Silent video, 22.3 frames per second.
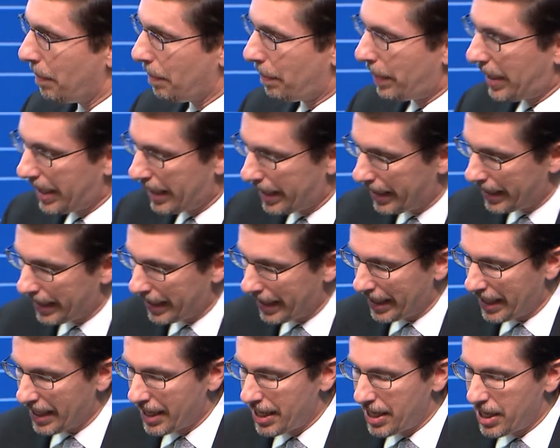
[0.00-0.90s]

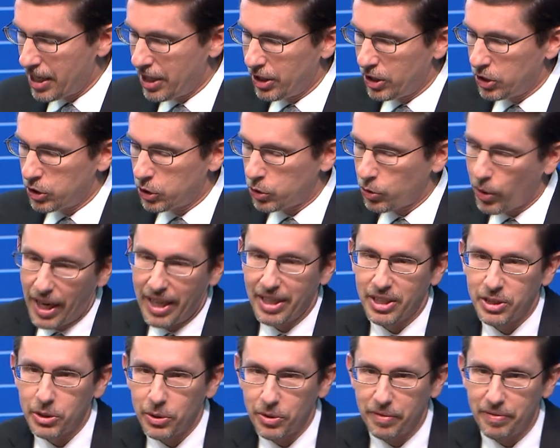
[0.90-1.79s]
by trying
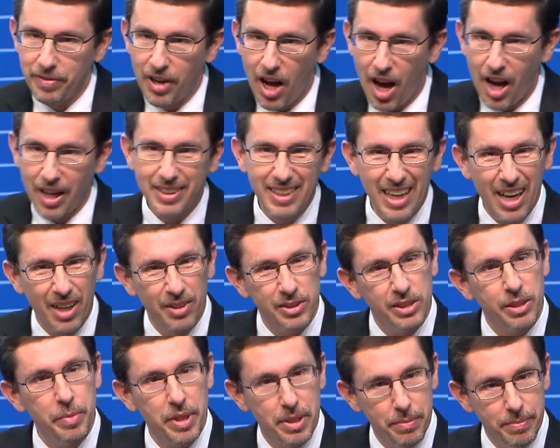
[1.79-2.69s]
to sort of knock down
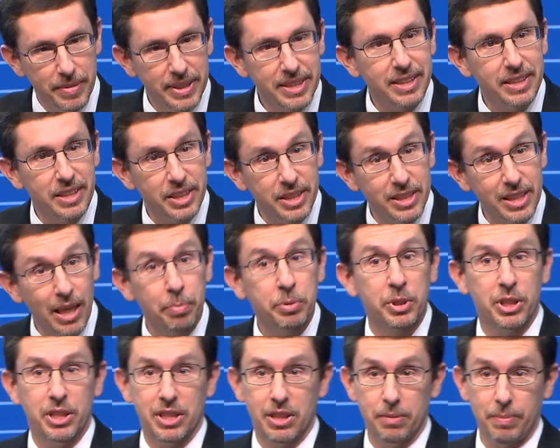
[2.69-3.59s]
some of the
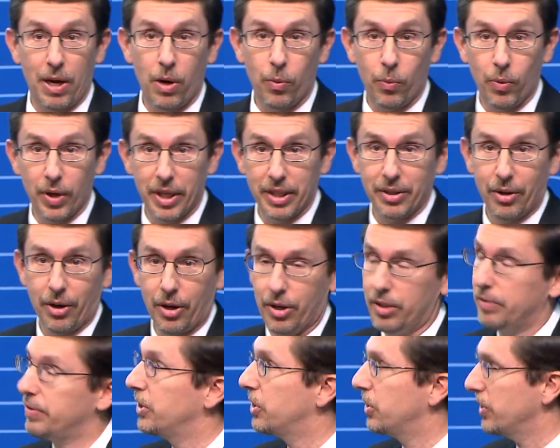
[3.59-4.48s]
misconceptions about what
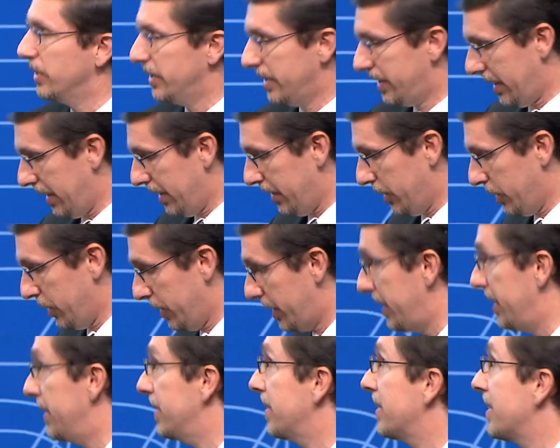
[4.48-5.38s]
artificial intelligence
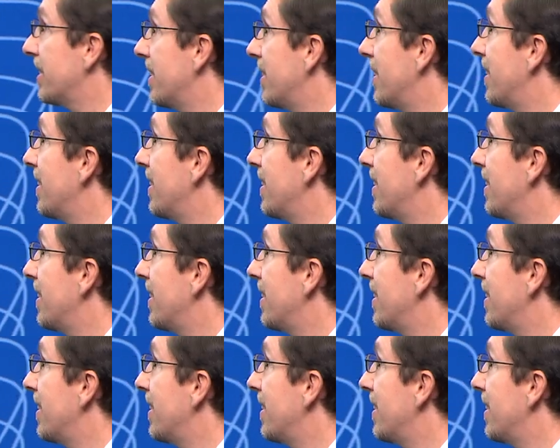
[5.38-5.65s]
is.